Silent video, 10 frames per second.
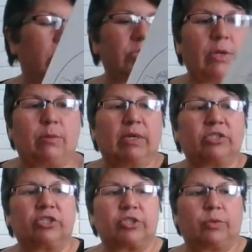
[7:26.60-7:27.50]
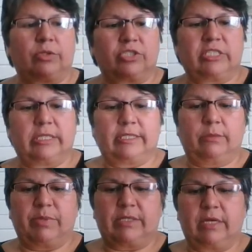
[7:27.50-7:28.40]
So I want to show you just a little
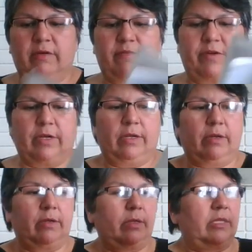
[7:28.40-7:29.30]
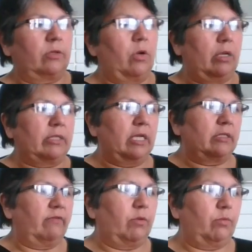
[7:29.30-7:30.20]
bit of the
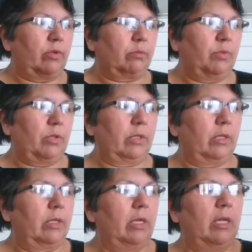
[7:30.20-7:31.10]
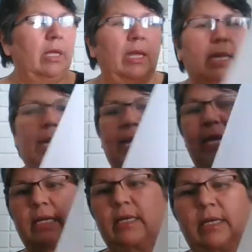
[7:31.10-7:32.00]
content of the workbook.
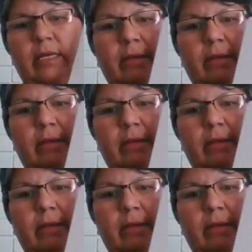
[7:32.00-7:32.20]
And